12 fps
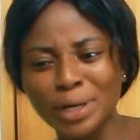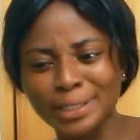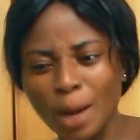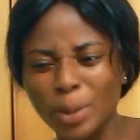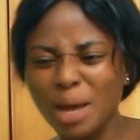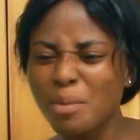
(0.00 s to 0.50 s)
what
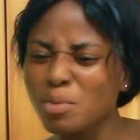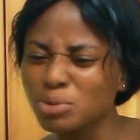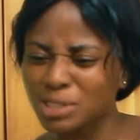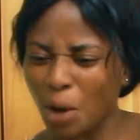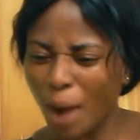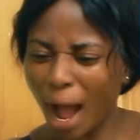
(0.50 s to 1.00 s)
them and I'm
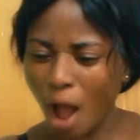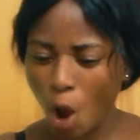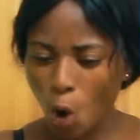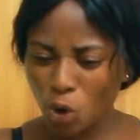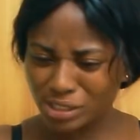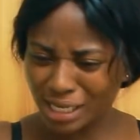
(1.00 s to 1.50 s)
Busawa.
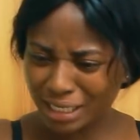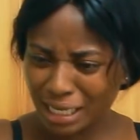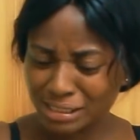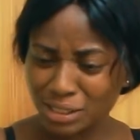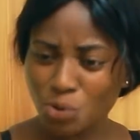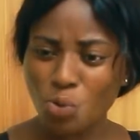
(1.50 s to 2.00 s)
Oh, some
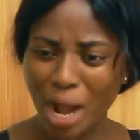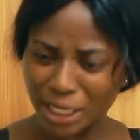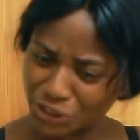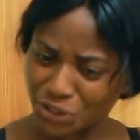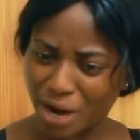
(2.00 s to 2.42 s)
cousin one